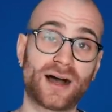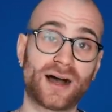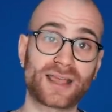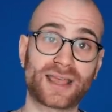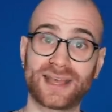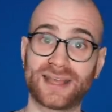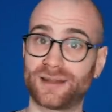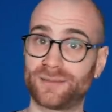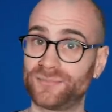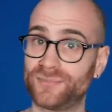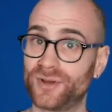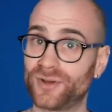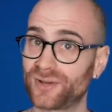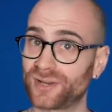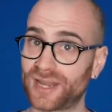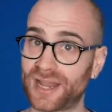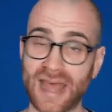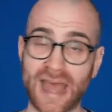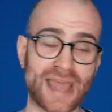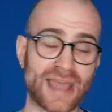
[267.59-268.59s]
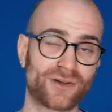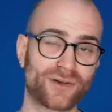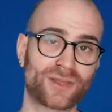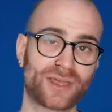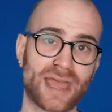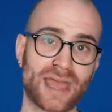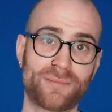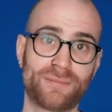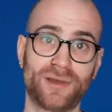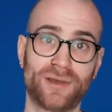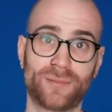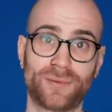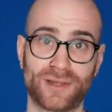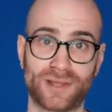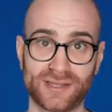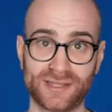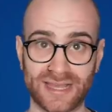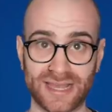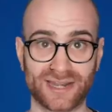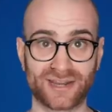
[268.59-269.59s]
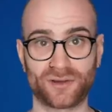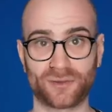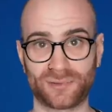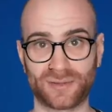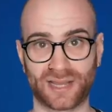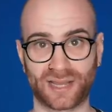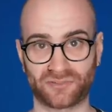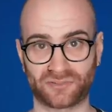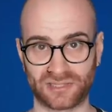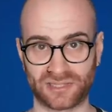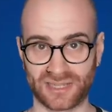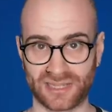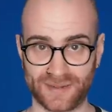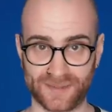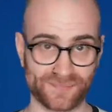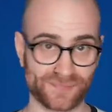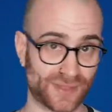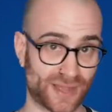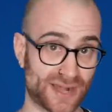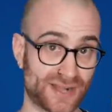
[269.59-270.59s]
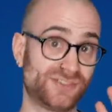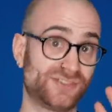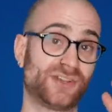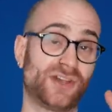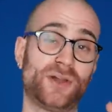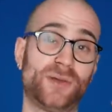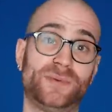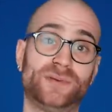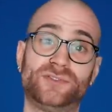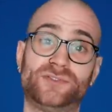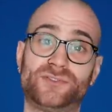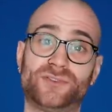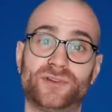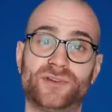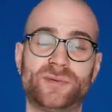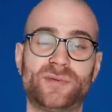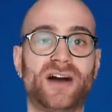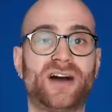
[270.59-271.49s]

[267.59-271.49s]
Again, I'm not going to hate on Kepa, but Jan Oblaxili, I just hope it's true.